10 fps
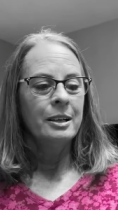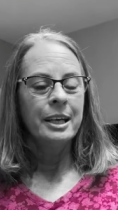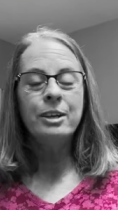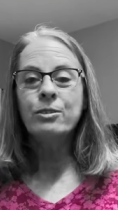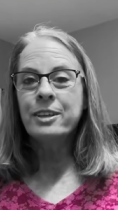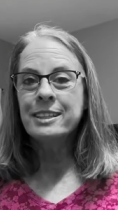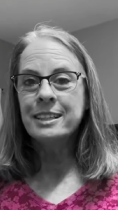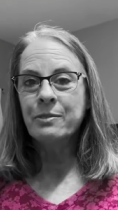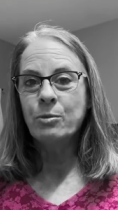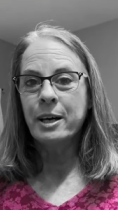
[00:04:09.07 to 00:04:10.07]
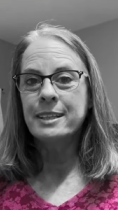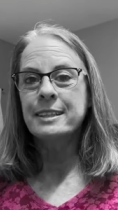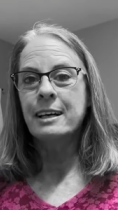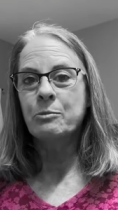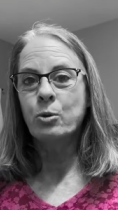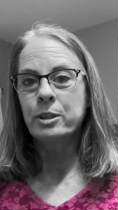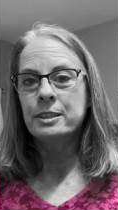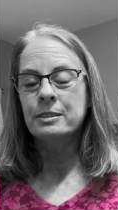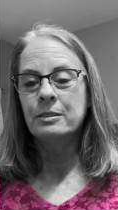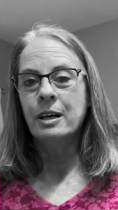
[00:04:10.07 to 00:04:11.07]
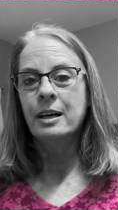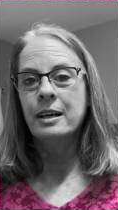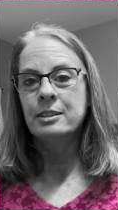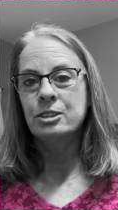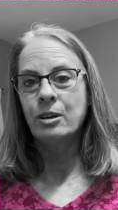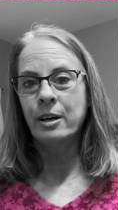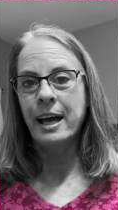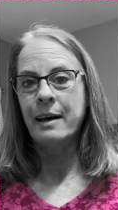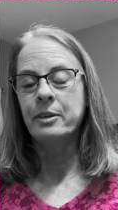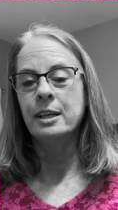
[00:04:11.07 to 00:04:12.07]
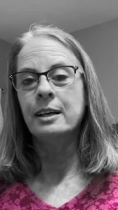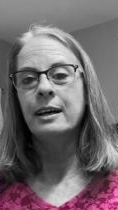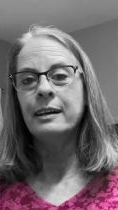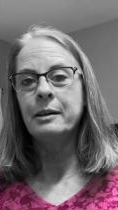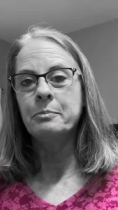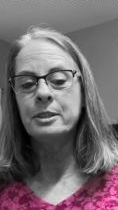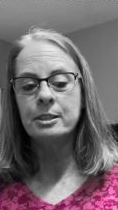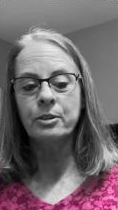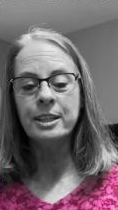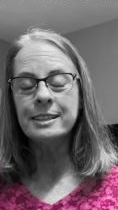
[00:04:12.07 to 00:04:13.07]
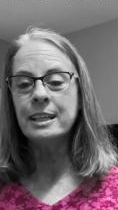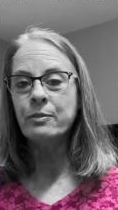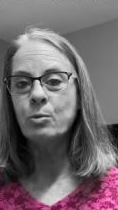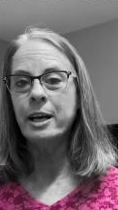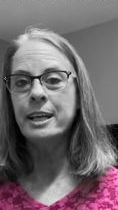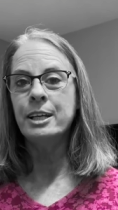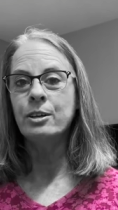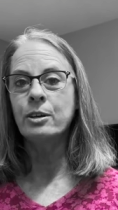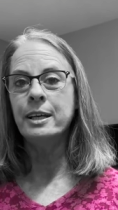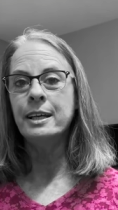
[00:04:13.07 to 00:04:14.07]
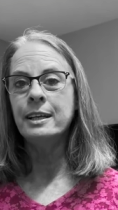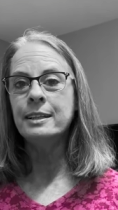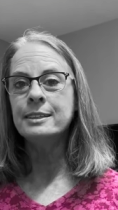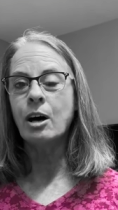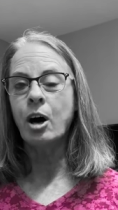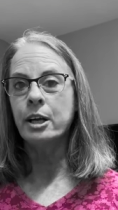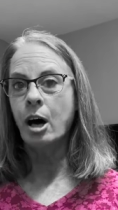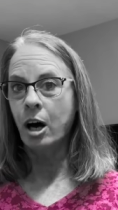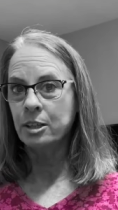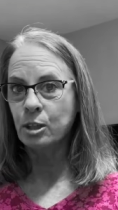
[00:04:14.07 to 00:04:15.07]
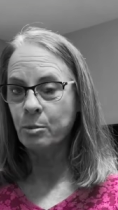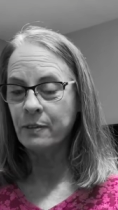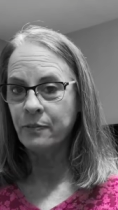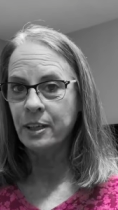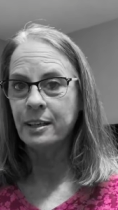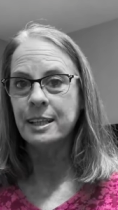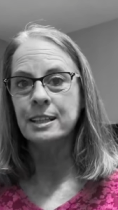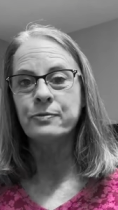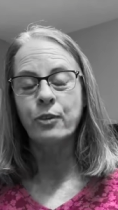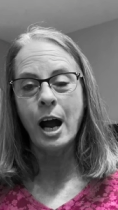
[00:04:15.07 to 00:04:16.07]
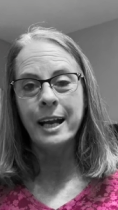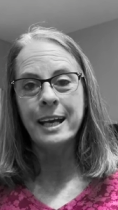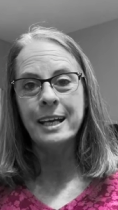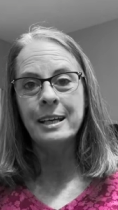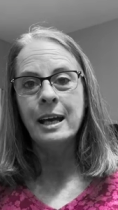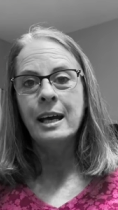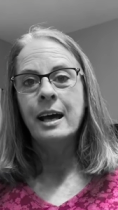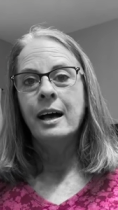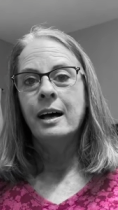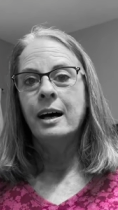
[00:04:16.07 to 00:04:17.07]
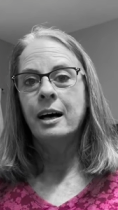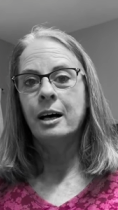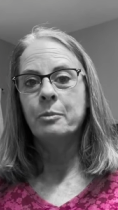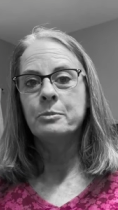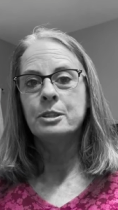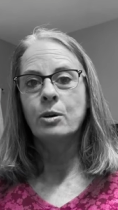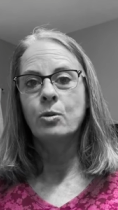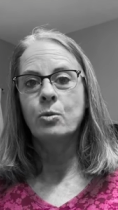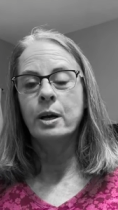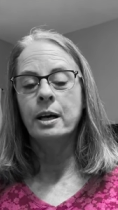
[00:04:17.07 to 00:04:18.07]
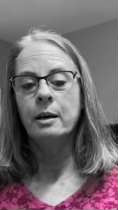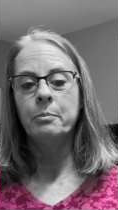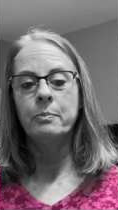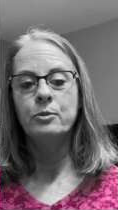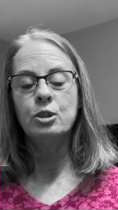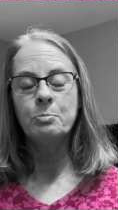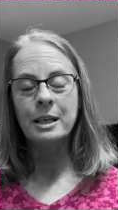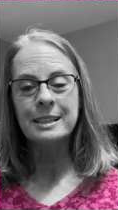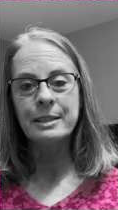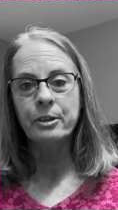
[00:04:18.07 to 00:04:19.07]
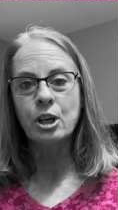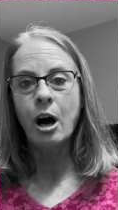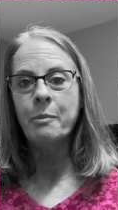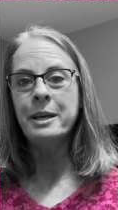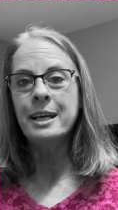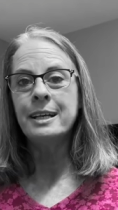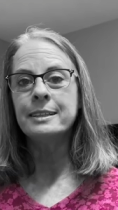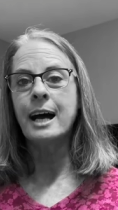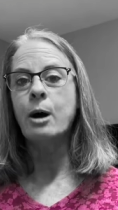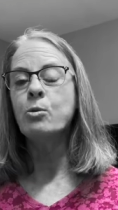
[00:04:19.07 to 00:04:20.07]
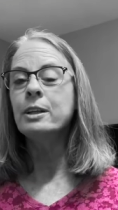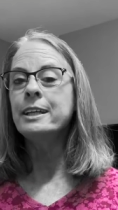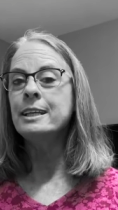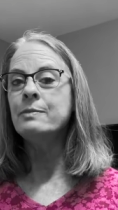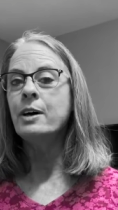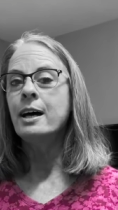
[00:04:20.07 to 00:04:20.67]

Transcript: enter these giveaways that I'm going to start having. Um, so this giveaway here ends on October the 5th. That's Friday. Um, so um, you must leave a comment. I will leave